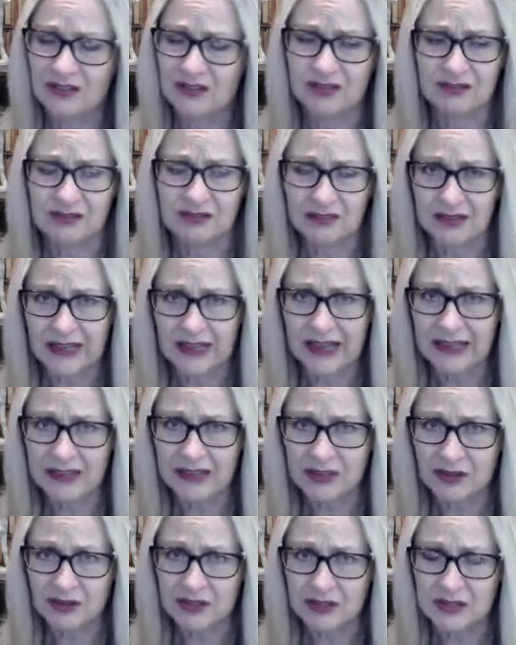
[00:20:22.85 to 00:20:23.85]
and
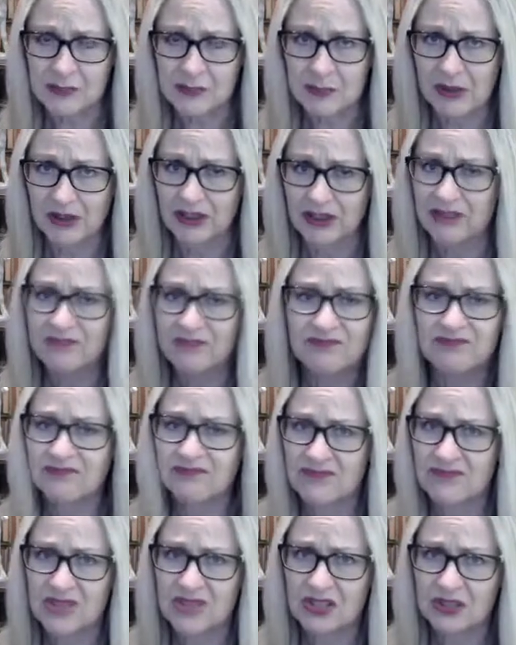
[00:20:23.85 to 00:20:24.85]
landed on its belly,
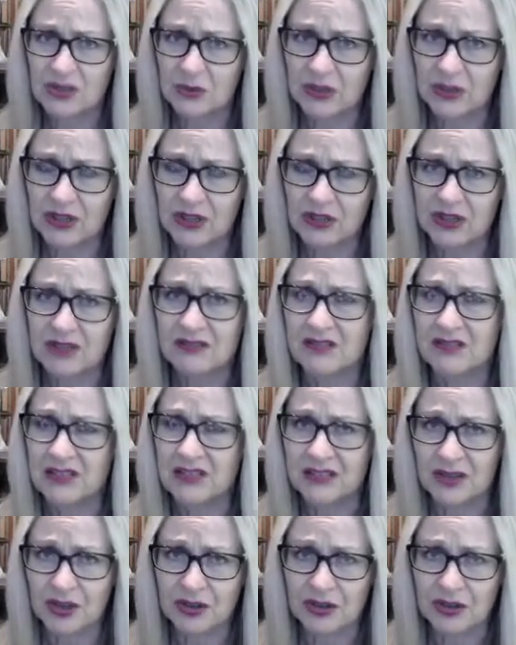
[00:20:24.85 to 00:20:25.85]
didn't do anything,
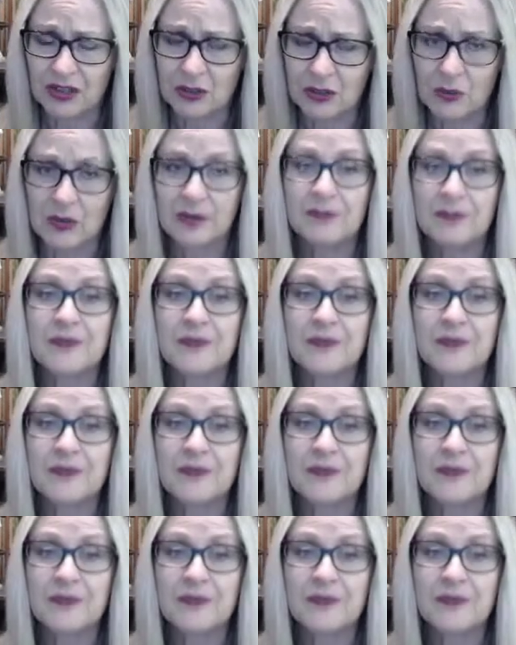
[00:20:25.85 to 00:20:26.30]
didn't hurt anyone.